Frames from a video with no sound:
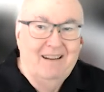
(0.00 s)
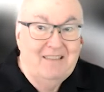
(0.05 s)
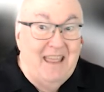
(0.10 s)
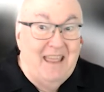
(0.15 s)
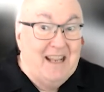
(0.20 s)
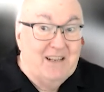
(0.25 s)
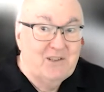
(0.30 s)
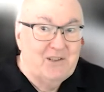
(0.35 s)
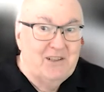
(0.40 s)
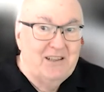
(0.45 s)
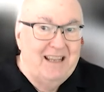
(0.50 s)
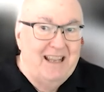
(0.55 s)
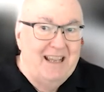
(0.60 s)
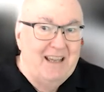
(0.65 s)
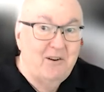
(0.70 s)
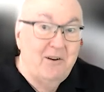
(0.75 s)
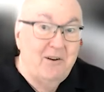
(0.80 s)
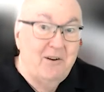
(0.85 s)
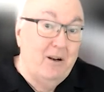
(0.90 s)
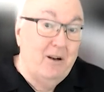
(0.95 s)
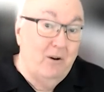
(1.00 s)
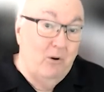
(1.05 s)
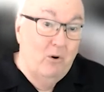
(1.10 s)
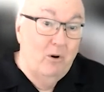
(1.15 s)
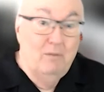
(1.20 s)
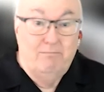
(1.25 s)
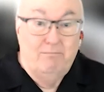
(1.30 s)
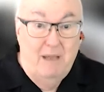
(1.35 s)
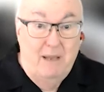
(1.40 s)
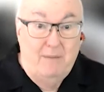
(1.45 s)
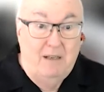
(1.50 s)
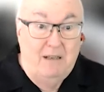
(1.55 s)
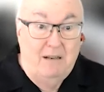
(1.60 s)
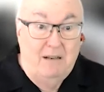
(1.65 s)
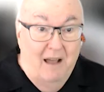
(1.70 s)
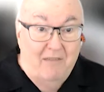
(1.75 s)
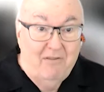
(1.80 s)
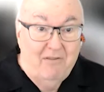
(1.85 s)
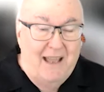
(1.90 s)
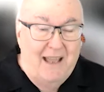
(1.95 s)
thanks to the internet, or maybe
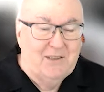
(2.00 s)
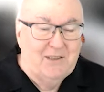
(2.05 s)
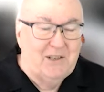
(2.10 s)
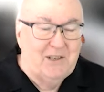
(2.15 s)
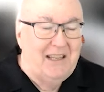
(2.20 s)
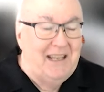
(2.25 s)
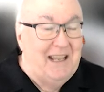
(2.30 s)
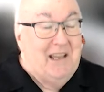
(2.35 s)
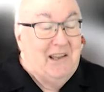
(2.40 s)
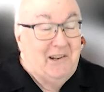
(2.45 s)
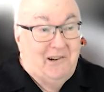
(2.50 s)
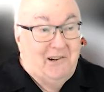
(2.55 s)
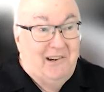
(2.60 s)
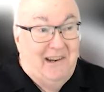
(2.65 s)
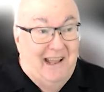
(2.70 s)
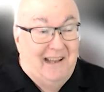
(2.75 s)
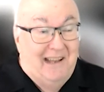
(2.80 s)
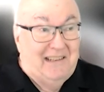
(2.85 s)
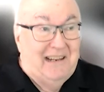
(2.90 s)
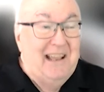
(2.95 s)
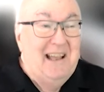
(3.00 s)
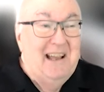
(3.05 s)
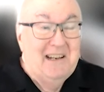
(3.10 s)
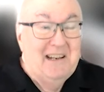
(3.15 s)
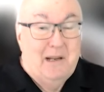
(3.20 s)
not thanks to the internet,